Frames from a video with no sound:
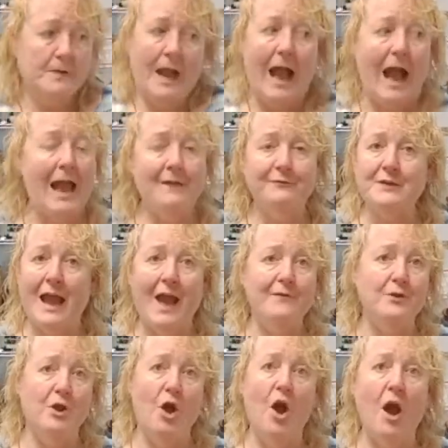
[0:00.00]
I have to have a
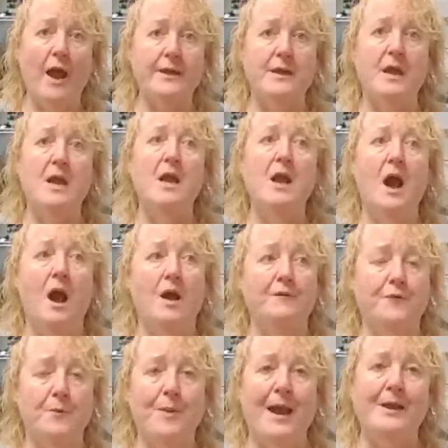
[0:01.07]
lot
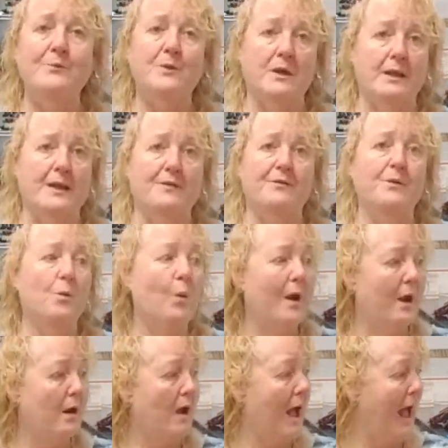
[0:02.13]
for pain relief,
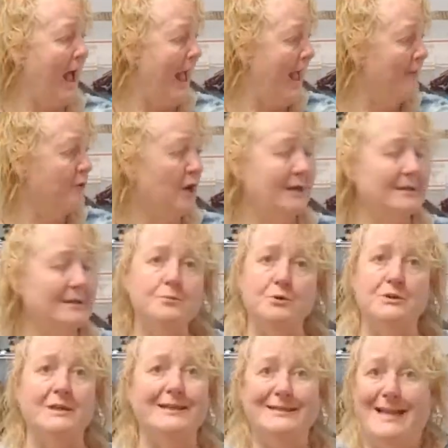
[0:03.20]
where I have
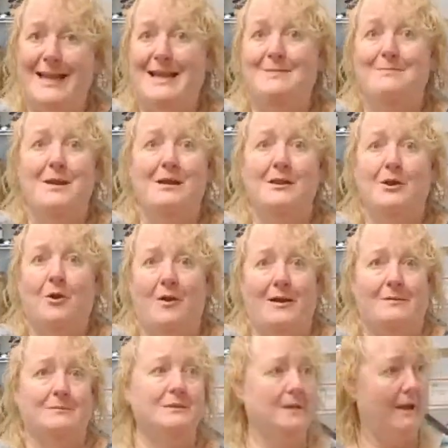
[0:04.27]
customers at 10
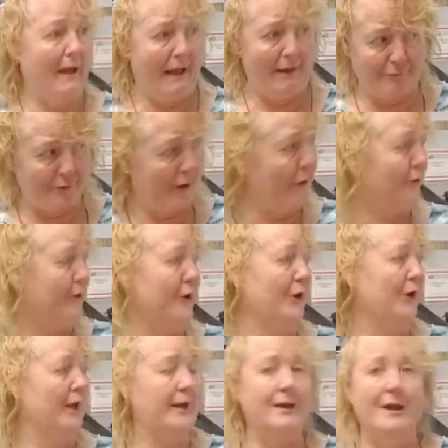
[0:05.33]
milligrams, and they're
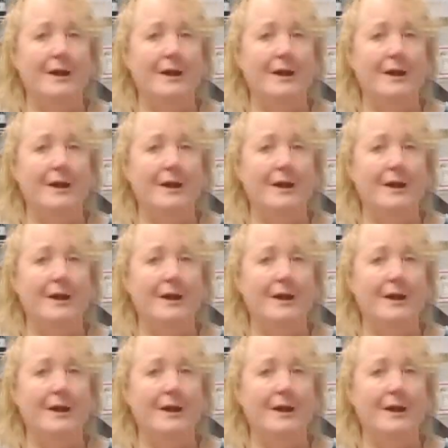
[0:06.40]
good